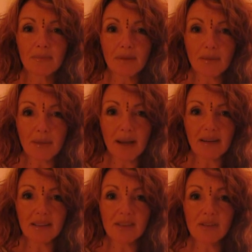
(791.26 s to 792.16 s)
The
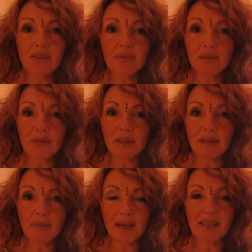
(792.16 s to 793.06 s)
marriage between the
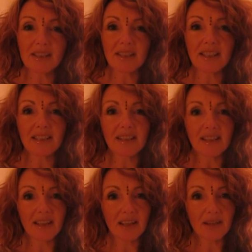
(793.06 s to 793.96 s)

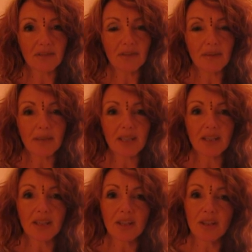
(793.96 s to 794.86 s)
masculine and the feminine,
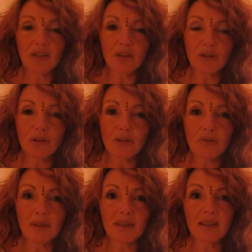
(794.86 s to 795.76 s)
the
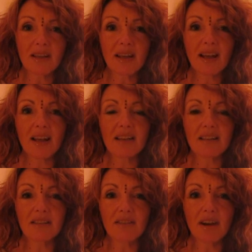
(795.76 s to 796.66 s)
human and the
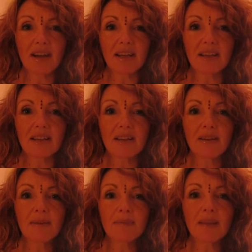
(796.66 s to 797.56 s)
divine,
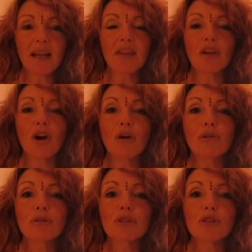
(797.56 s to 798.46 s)
and the
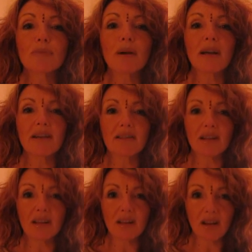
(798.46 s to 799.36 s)
whole
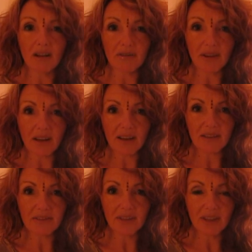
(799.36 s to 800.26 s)
spiral of
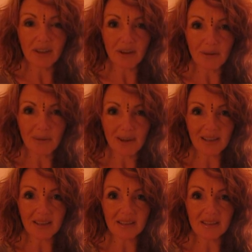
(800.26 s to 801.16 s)
life
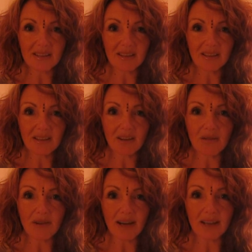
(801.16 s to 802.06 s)
awakened,
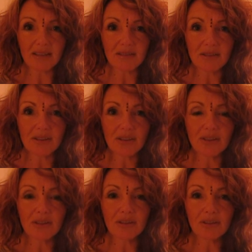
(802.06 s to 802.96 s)
aroused,
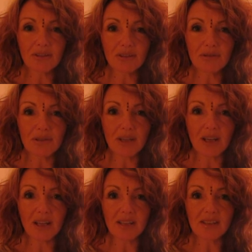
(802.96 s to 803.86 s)

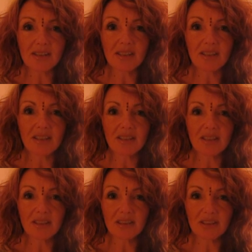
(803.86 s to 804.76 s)
utilized,
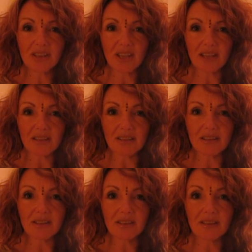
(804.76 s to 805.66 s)
channeled,